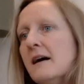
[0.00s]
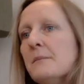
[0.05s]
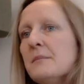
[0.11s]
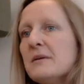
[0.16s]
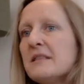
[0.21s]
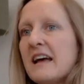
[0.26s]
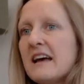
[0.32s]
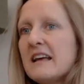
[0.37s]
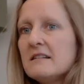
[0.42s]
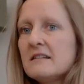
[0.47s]

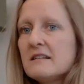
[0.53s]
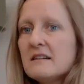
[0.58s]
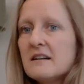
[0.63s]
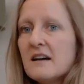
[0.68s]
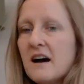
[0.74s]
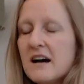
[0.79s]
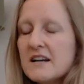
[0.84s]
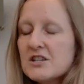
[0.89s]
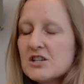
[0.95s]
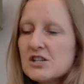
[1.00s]
But
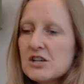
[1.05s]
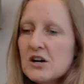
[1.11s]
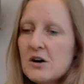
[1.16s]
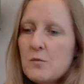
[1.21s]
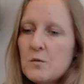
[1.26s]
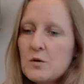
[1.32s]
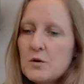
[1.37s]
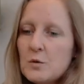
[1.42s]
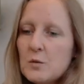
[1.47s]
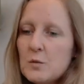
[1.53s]
then I just
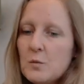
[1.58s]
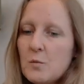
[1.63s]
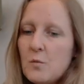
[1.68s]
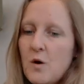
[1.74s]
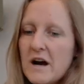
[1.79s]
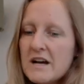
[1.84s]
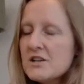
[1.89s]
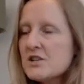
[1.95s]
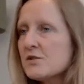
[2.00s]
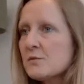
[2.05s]
thought, well,
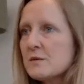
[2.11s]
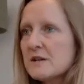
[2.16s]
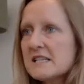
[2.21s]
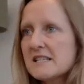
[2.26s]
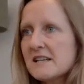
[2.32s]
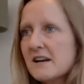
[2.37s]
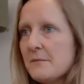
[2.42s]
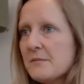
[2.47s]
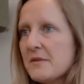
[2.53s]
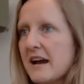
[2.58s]
why should we
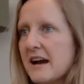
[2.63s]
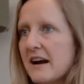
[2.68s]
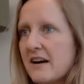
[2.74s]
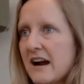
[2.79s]
stop there?